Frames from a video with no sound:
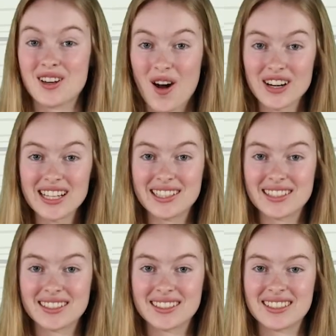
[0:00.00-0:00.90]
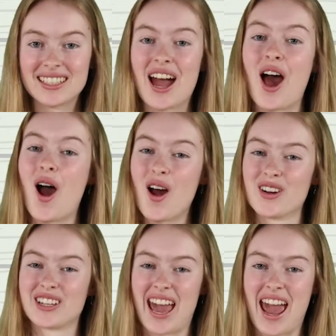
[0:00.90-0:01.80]
Got it?
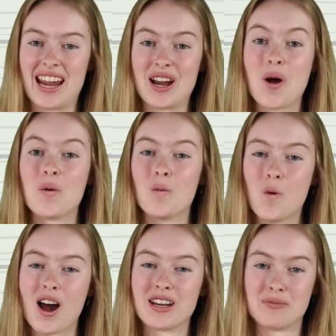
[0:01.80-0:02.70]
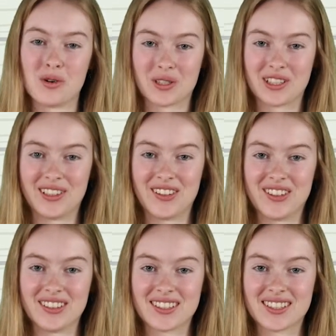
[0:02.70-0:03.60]
Okay, one more clue.